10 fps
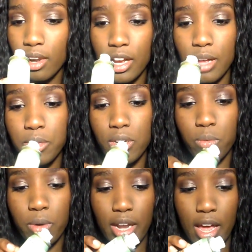It comes in a
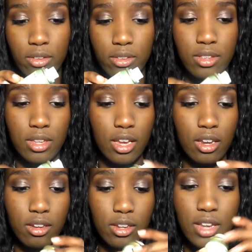1 ounce
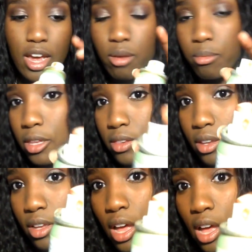and it's kind of
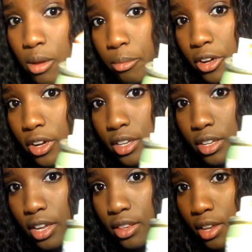messy, but
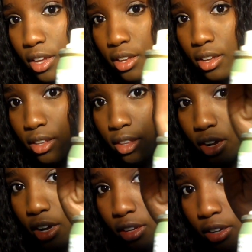that's like the
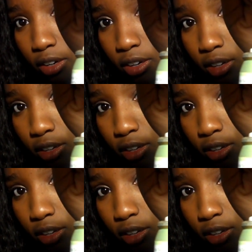color